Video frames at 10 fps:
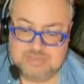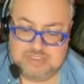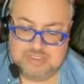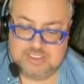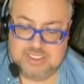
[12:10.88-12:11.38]
this
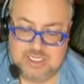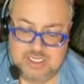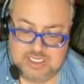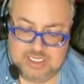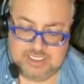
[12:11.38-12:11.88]
month and
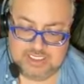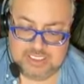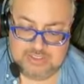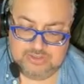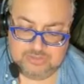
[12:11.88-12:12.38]
kind of
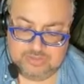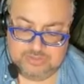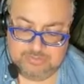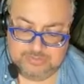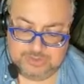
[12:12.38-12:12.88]
cutting through
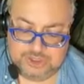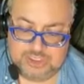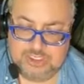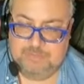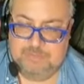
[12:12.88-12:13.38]
all the
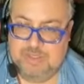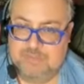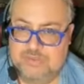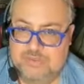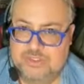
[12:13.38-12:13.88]
bullshit and
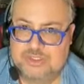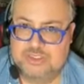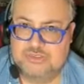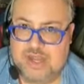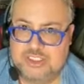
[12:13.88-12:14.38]
people that are
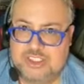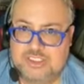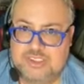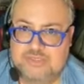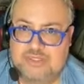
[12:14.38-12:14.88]

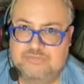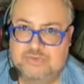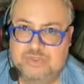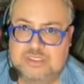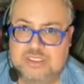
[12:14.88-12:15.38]
distractions and like
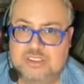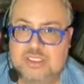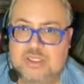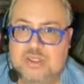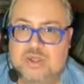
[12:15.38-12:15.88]
focusing
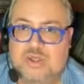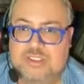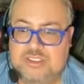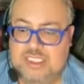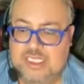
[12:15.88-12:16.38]

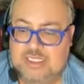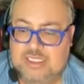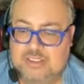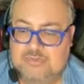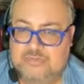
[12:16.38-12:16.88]
on
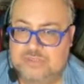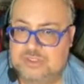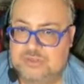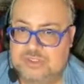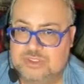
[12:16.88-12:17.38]
studying if you're
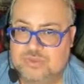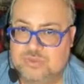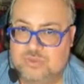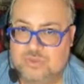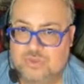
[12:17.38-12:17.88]
still in
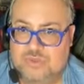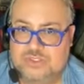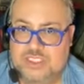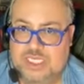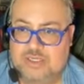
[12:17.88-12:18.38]
school or
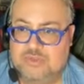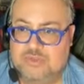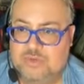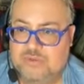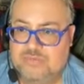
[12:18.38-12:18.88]
study,
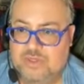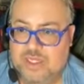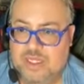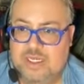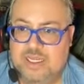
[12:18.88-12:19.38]
you know, if you're
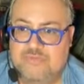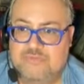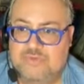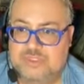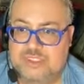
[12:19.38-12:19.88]
not
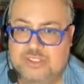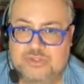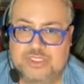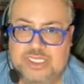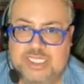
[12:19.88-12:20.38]
focusing on
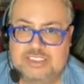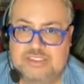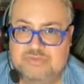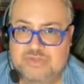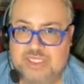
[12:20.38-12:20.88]
your
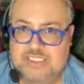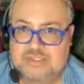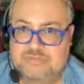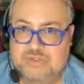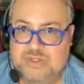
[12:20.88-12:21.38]
kids, if you have
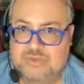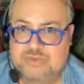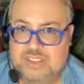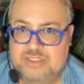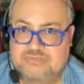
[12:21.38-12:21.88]
kids, if you
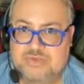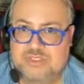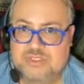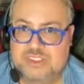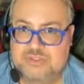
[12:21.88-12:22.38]
don't, then
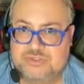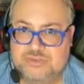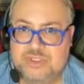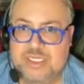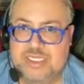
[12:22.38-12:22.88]
focusing on
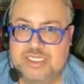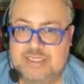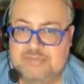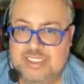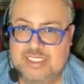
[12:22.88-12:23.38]
your
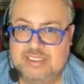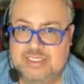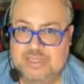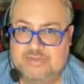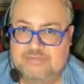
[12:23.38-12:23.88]
immediate
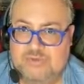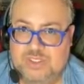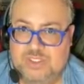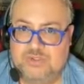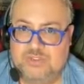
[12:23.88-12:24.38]
life and
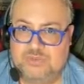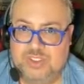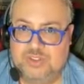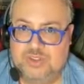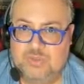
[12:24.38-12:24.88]
what you're
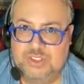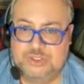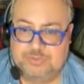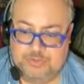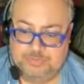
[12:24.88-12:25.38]
doing, you know,
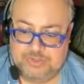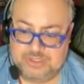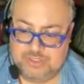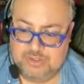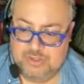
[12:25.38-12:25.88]
what's your
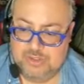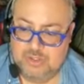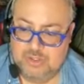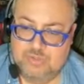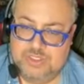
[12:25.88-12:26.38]
purpose here.
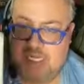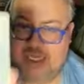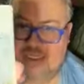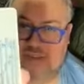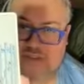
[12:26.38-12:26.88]
With the
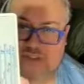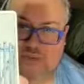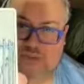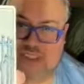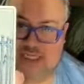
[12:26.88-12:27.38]
Eight of
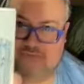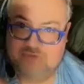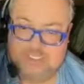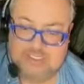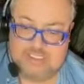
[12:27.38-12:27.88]
Swords, I kind
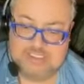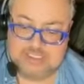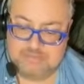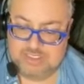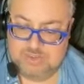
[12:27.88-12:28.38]
of feel like this
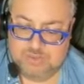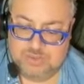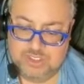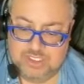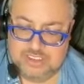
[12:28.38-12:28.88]
is a month
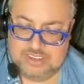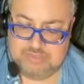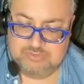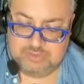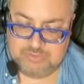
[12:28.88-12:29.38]
where
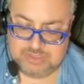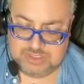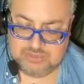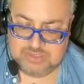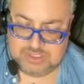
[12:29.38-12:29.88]
some of you can be
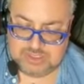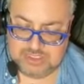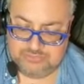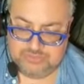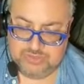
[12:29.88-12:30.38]
so
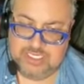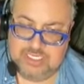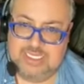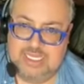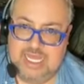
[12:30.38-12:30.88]
sensitive. You're
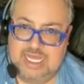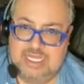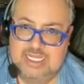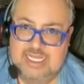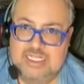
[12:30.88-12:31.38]
like,
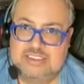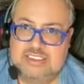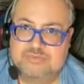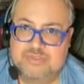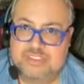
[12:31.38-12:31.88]
yeah.
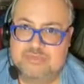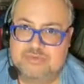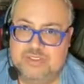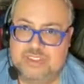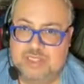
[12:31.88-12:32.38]
So for some
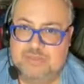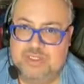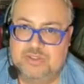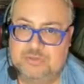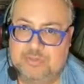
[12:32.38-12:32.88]
of you, it's going to
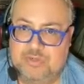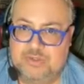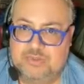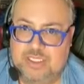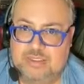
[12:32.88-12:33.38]
be your
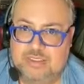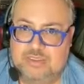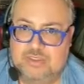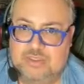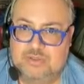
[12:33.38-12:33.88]
birth month,
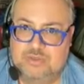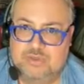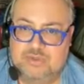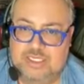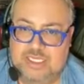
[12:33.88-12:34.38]
you know,
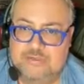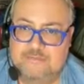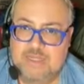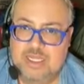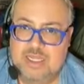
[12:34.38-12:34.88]
or like